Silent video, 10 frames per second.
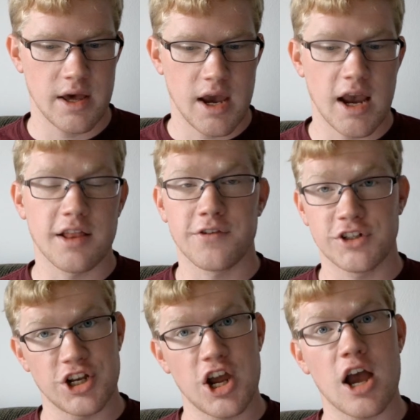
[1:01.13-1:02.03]
and the
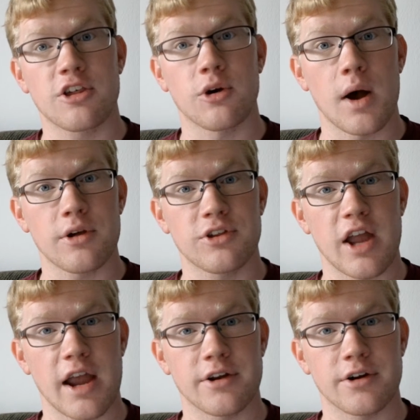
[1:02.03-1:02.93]
Virginia SOL
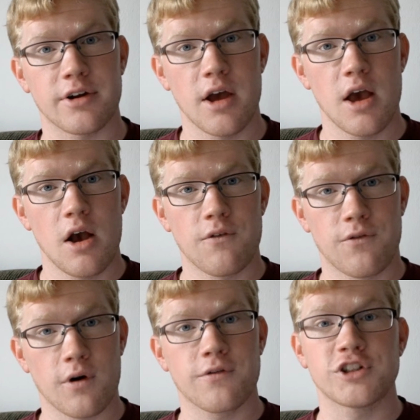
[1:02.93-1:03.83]
standard
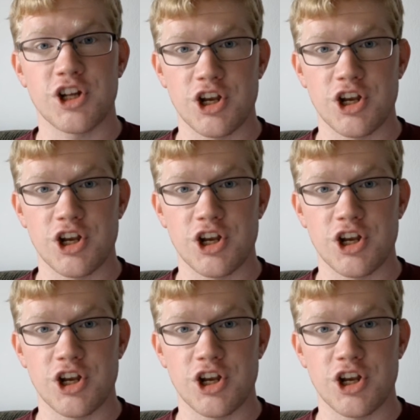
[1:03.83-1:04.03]
for Virginia